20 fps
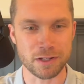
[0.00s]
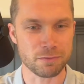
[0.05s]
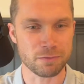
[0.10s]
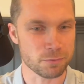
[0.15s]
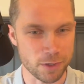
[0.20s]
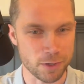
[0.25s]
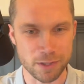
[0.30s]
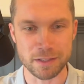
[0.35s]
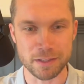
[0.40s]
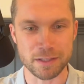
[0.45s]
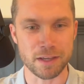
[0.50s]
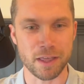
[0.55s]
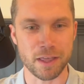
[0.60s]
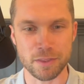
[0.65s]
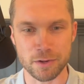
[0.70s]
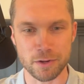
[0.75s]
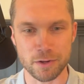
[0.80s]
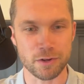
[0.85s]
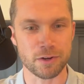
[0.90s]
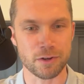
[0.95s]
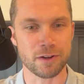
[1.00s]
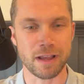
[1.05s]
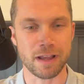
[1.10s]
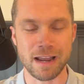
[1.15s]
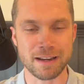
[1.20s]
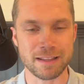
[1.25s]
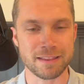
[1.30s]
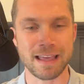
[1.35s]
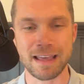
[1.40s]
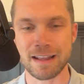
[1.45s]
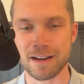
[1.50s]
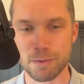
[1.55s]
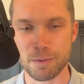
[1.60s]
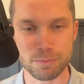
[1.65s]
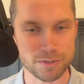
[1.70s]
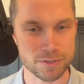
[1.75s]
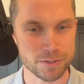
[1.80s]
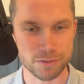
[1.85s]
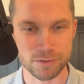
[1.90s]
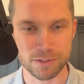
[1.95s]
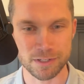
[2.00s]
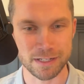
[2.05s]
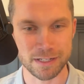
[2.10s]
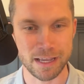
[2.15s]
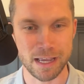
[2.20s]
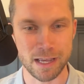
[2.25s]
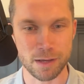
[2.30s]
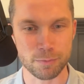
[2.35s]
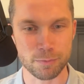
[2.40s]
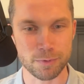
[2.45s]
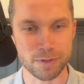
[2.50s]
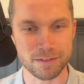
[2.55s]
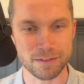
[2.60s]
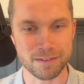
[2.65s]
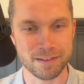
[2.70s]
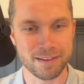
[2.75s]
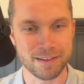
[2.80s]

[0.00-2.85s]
front of the other? How did that opportunity happen?